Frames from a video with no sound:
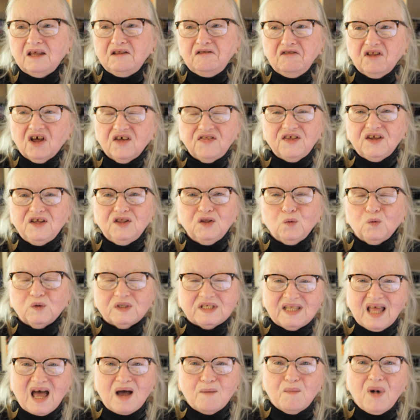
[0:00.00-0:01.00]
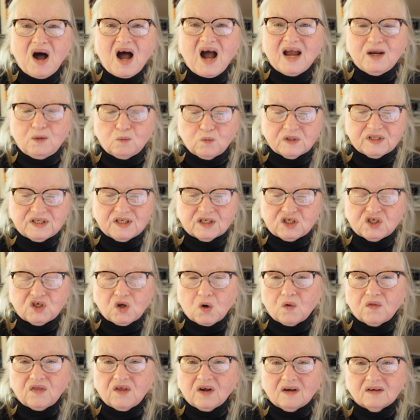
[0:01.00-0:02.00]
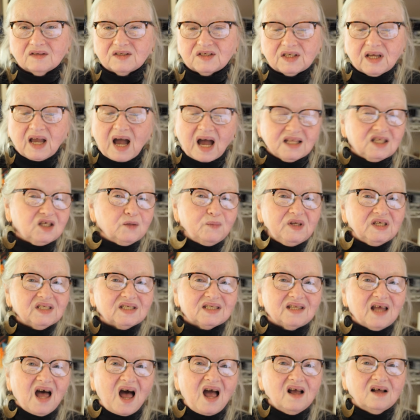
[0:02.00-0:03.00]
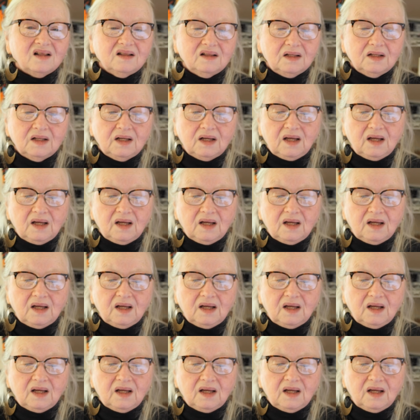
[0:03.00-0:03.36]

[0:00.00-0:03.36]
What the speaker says: Nothing that was not mine was there. So there's got to be a style.